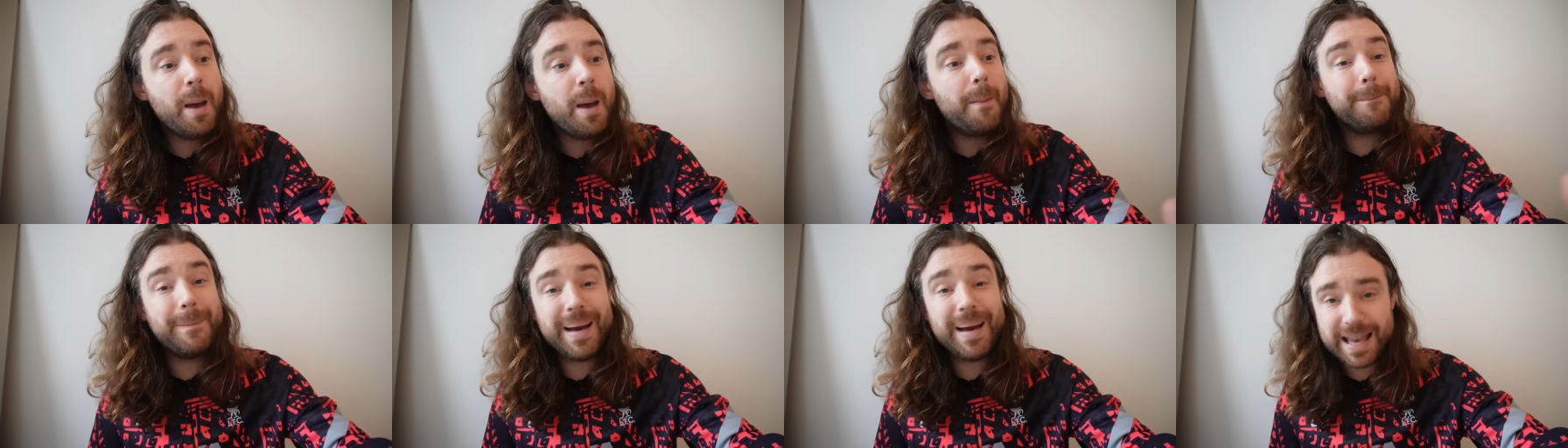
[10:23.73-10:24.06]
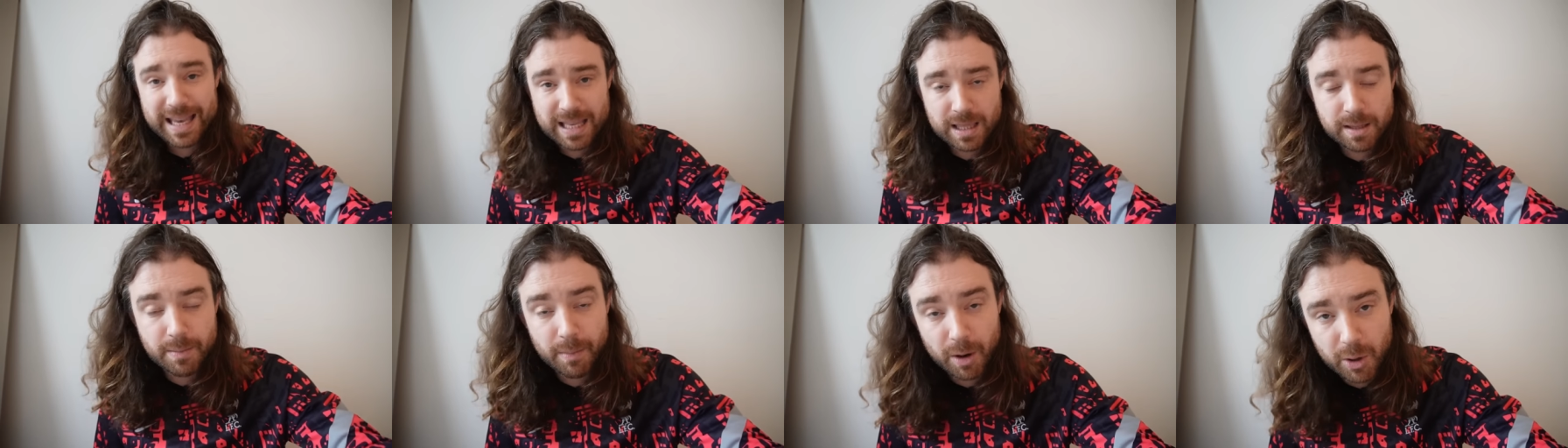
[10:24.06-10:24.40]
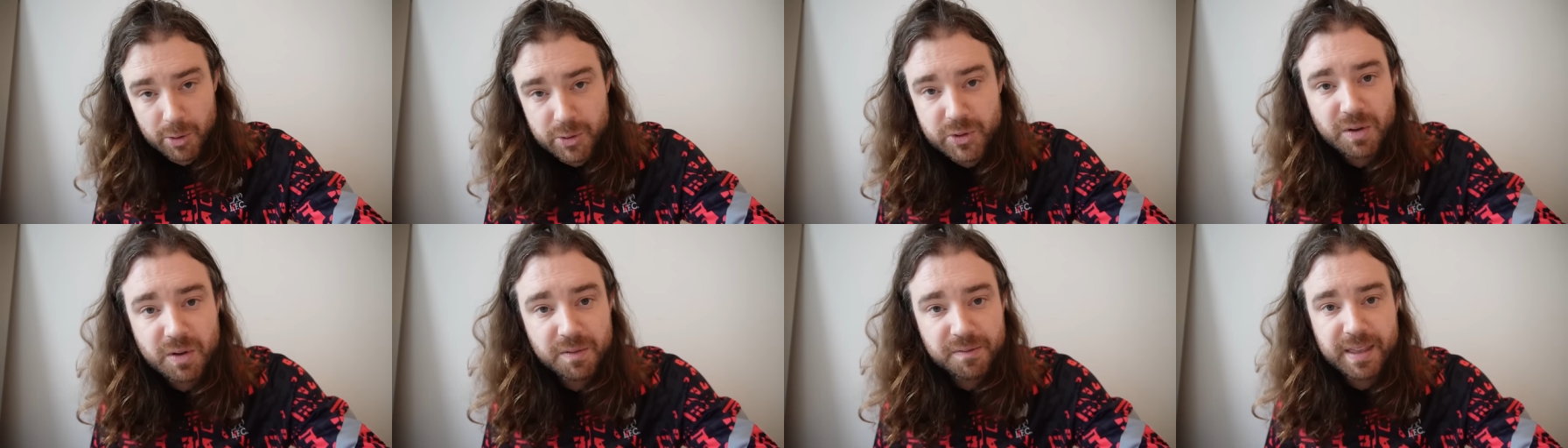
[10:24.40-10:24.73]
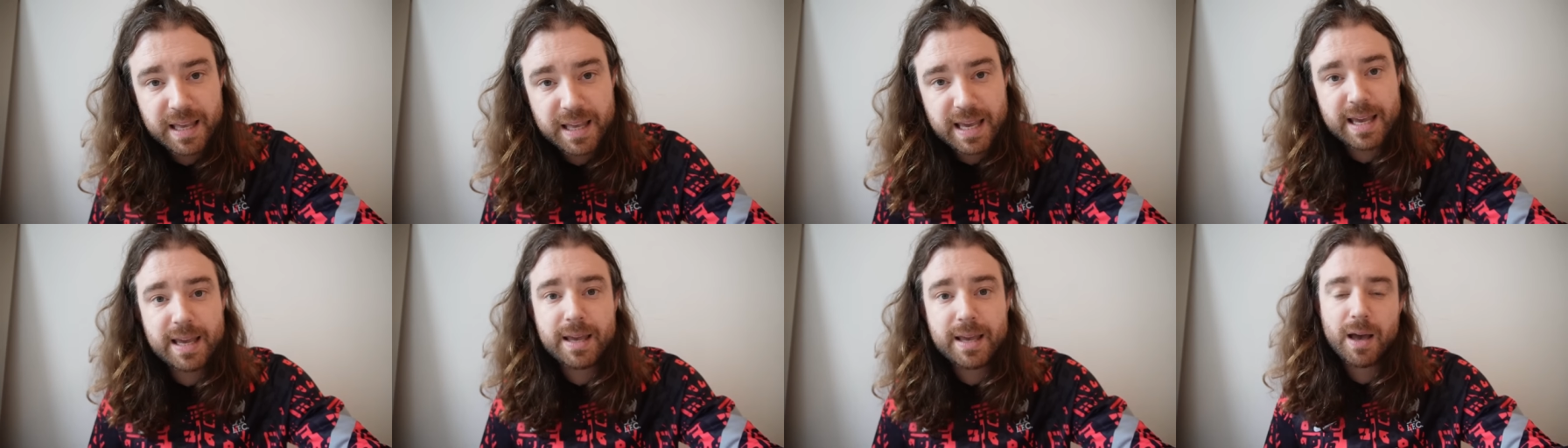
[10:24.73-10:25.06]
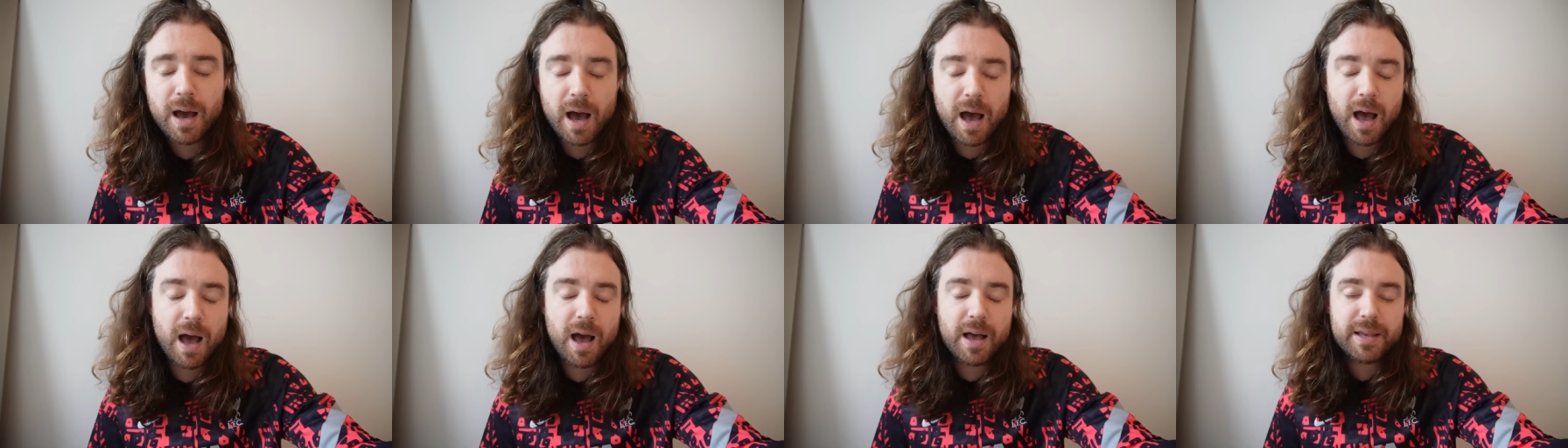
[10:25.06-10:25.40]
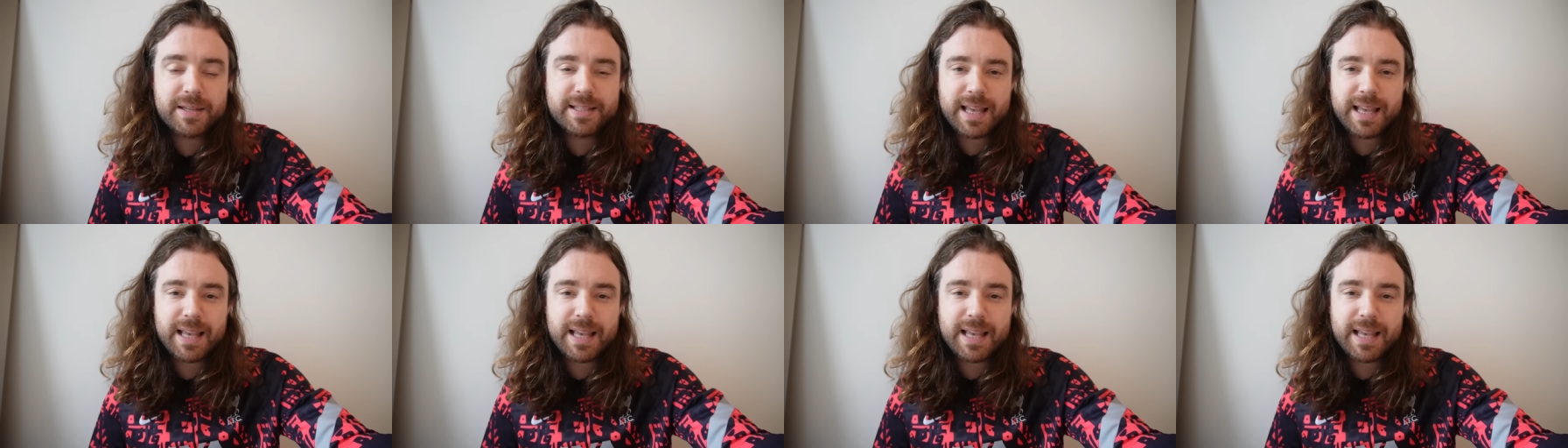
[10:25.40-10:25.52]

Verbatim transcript: making the most of the uh,